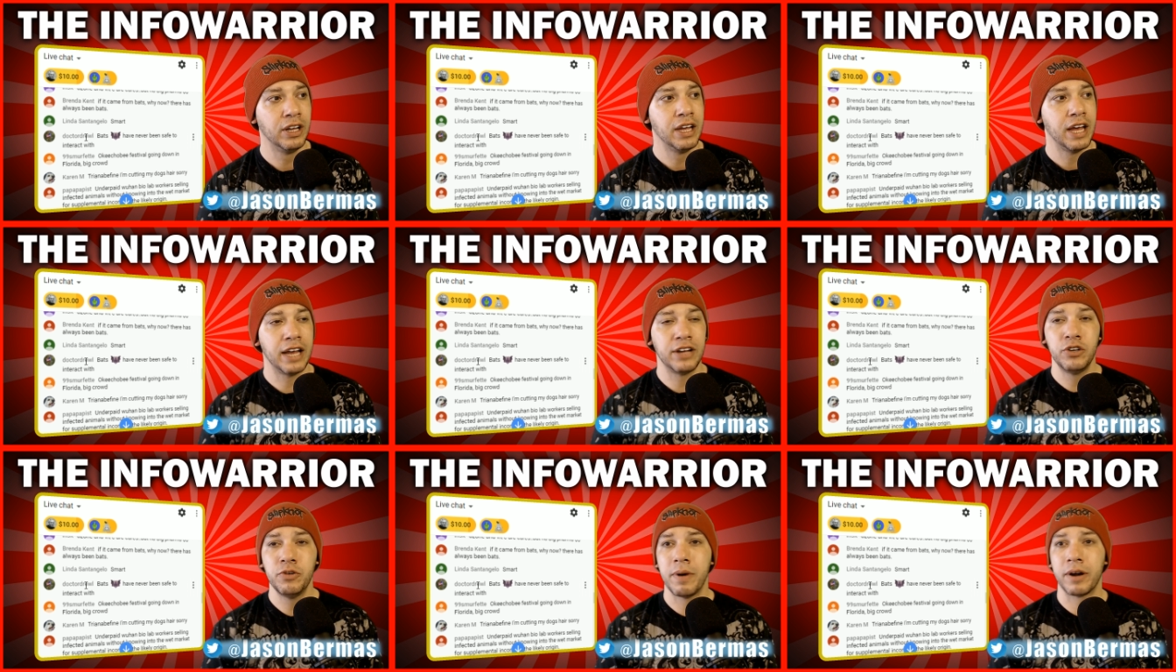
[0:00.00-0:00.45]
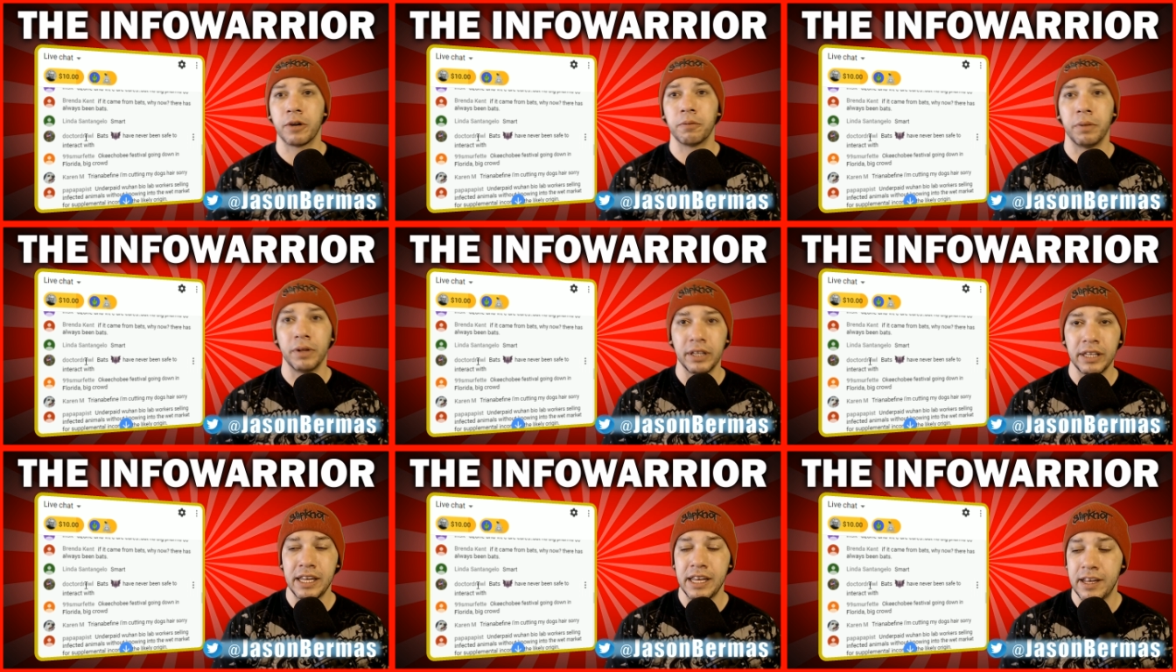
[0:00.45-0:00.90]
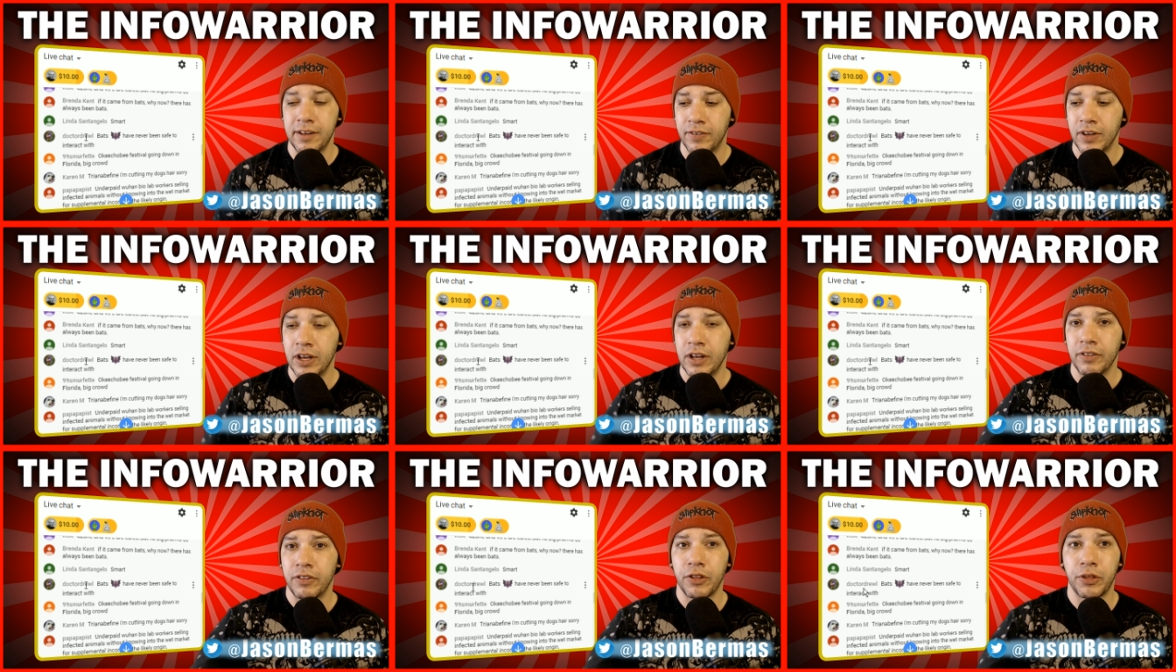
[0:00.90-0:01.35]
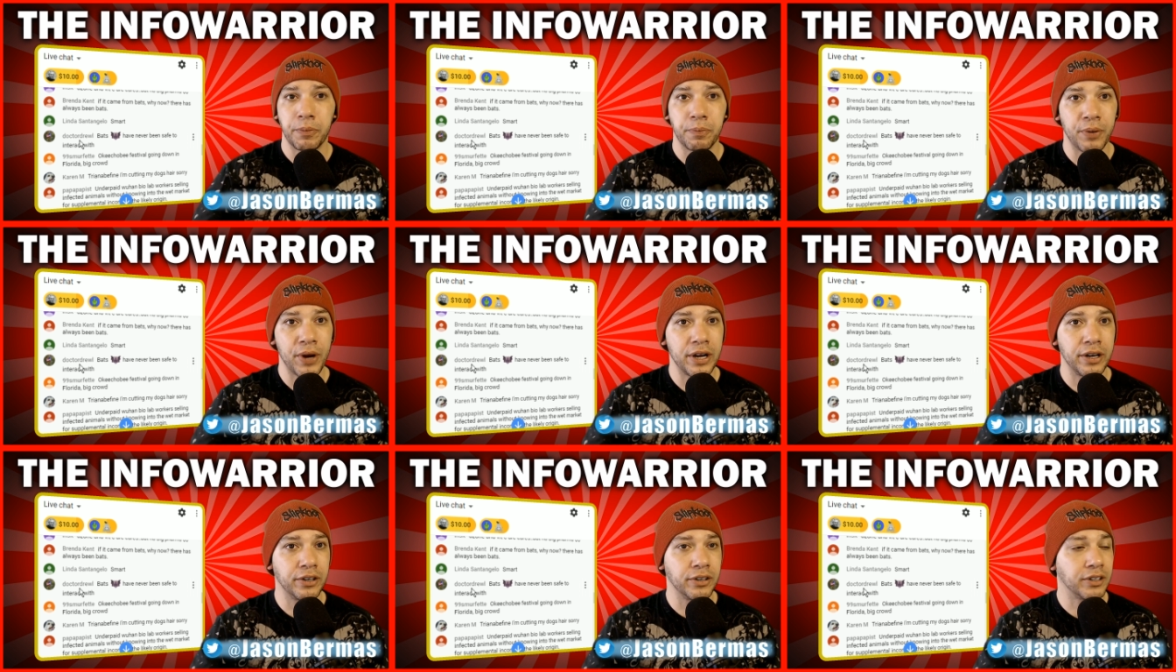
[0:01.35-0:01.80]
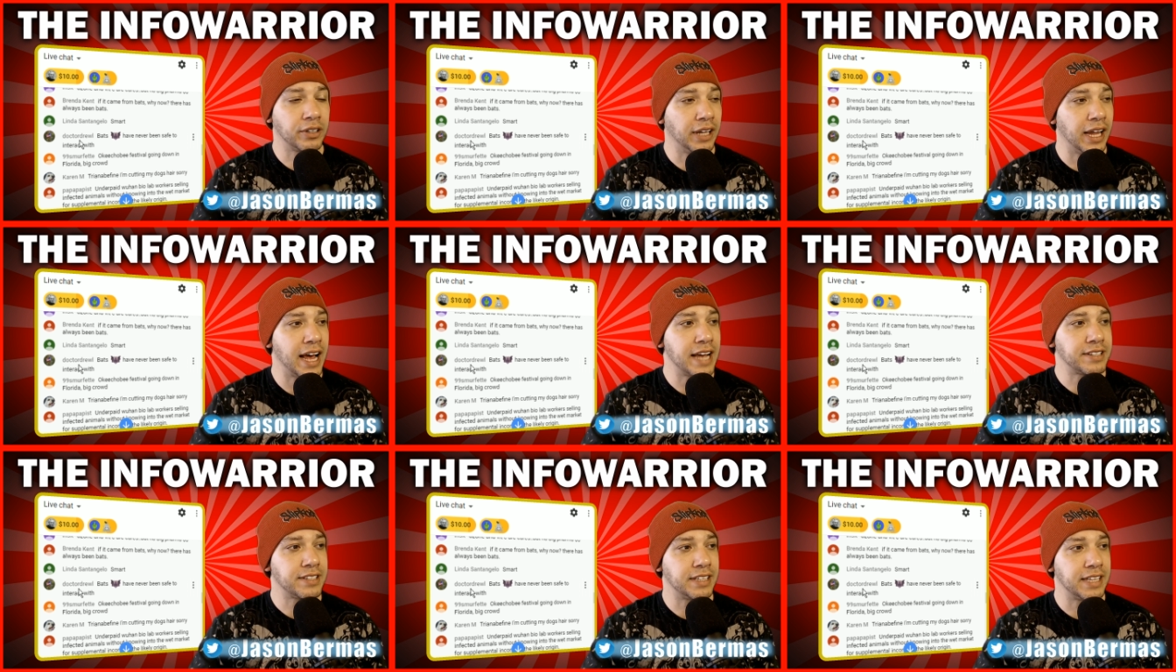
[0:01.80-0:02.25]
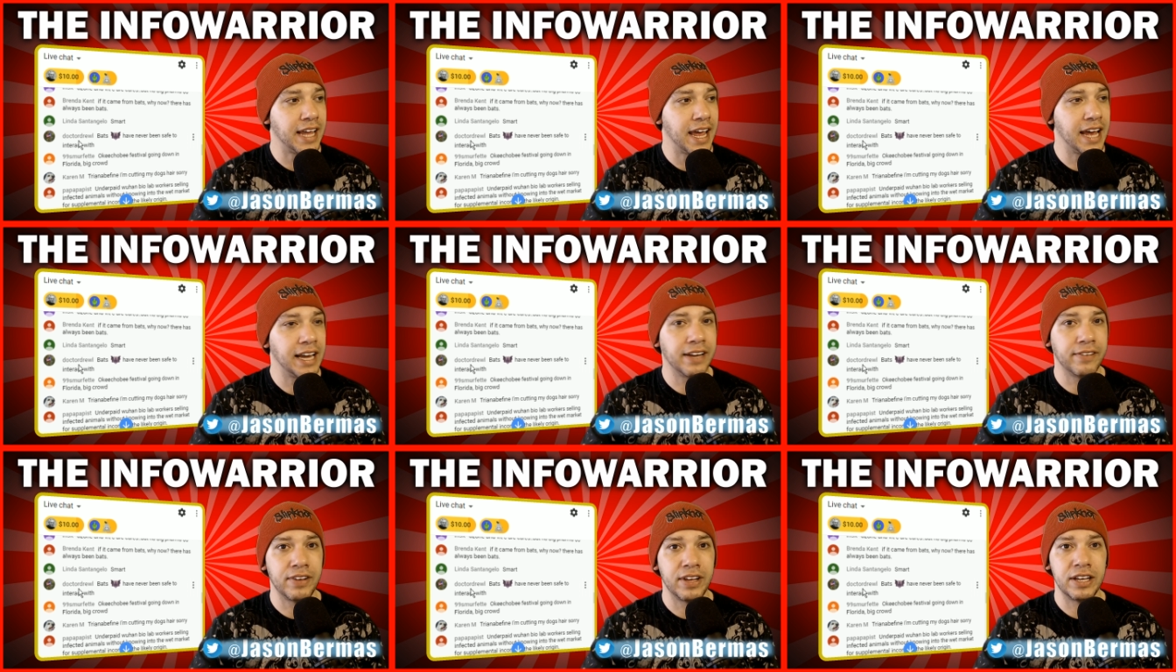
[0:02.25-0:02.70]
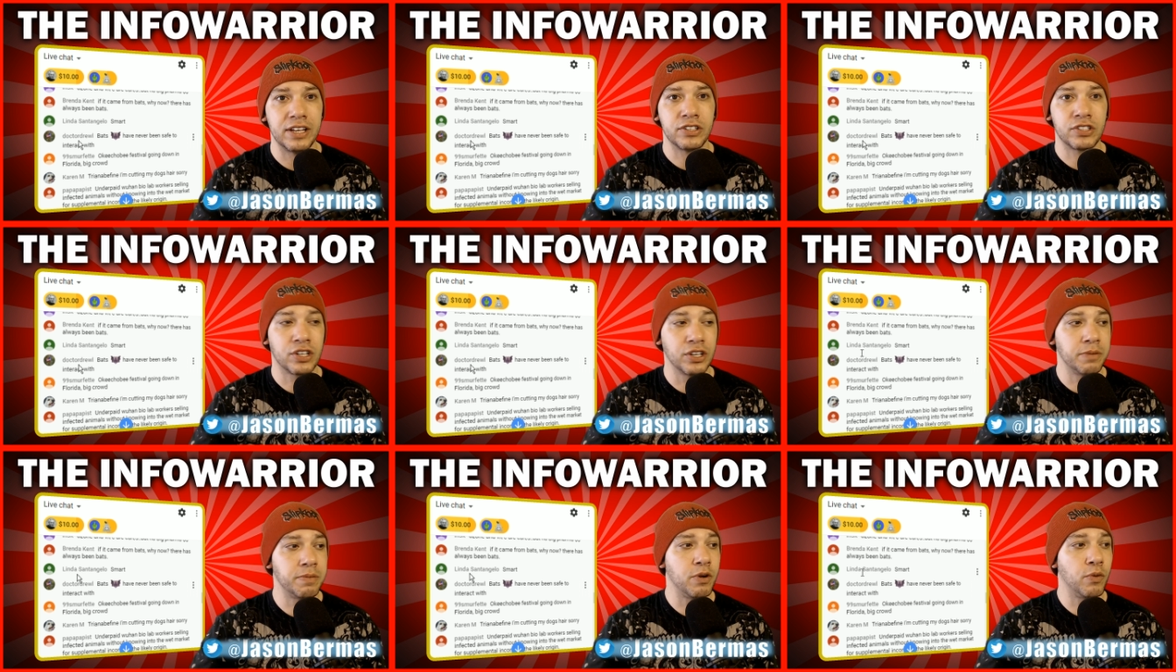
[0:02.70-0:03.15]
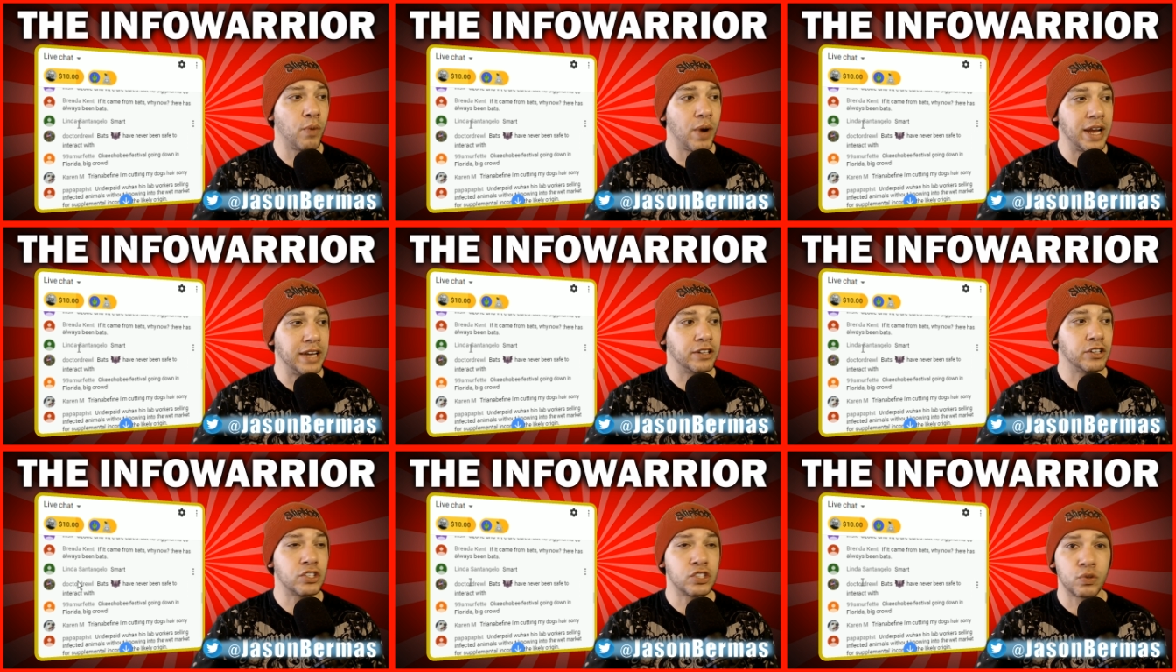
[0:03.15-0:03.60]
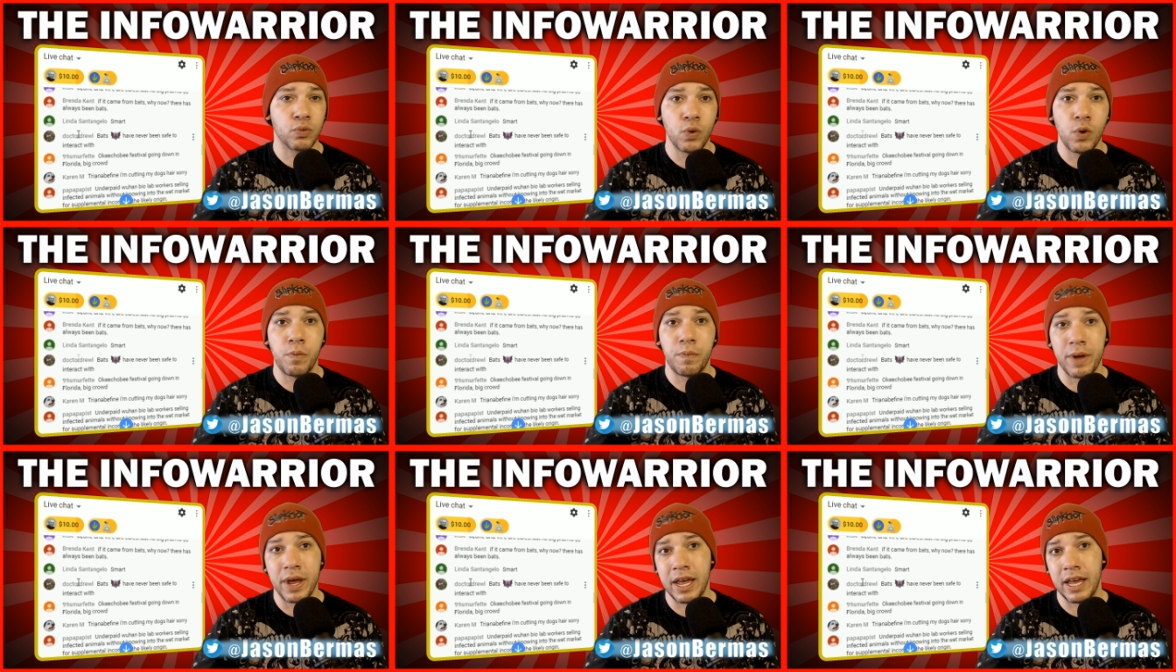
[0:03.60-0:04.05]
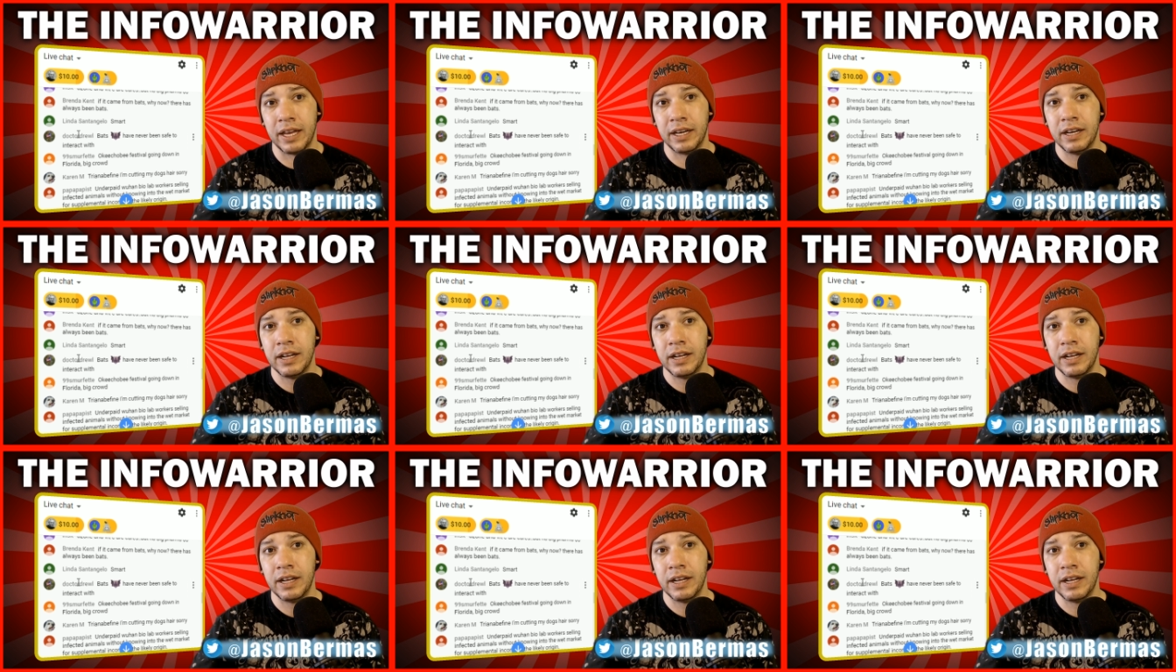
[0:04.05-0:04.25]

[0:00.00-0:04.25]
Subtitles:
and you better believe that the predator class at the end of it is going to be waiting to swoop in